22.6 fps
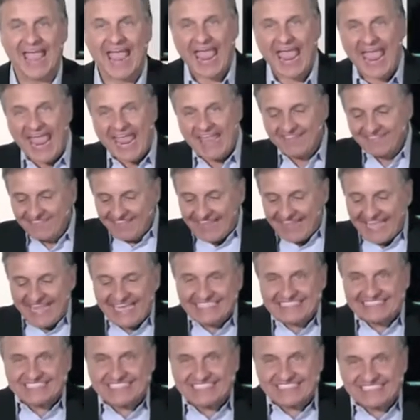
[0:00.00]
And they
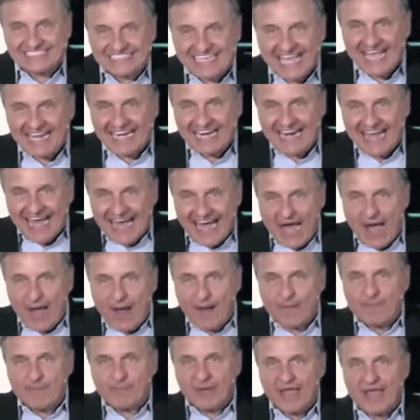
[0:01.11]
set
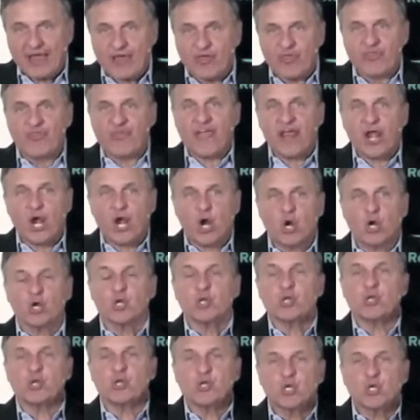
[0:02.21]
up their
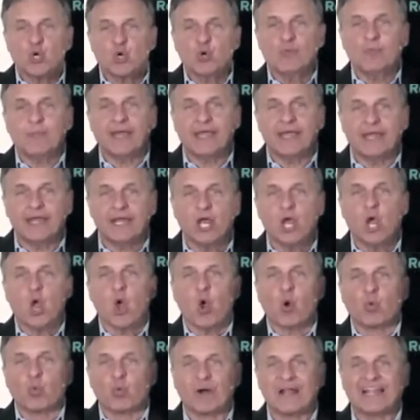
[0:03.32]
human
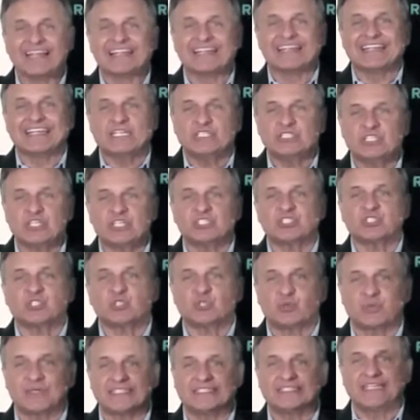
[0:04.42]
religious
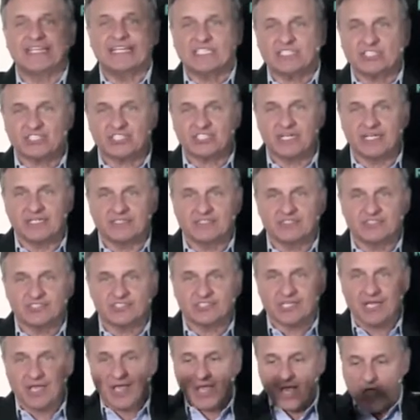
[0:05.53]
traditions
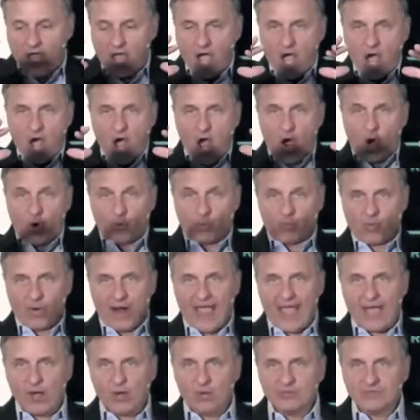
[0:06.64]

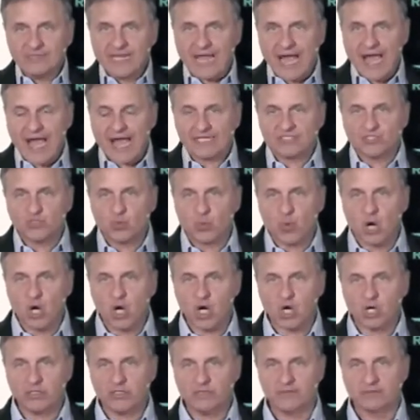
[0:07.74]
around God's
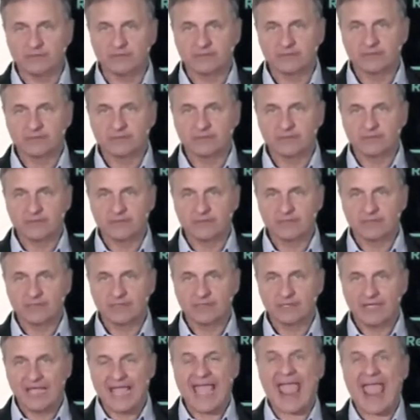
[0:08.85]
word
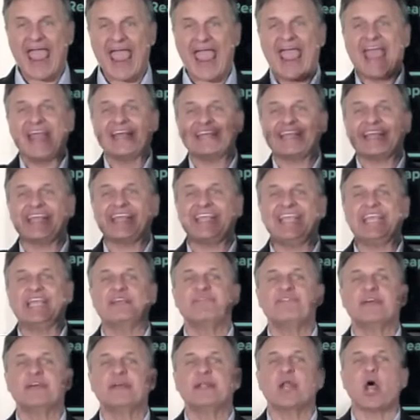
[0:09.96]
and
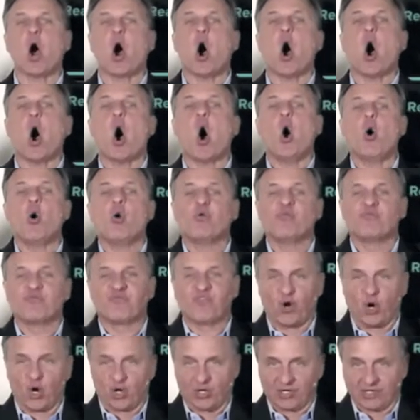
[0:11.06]
even
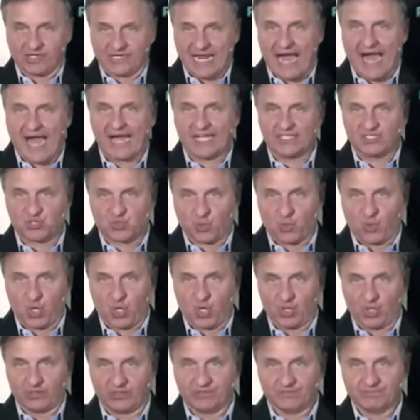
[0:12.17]
over God's
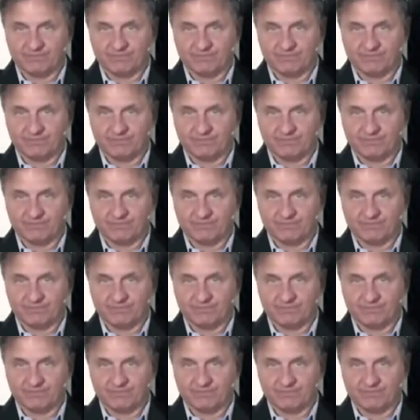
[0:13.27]
word.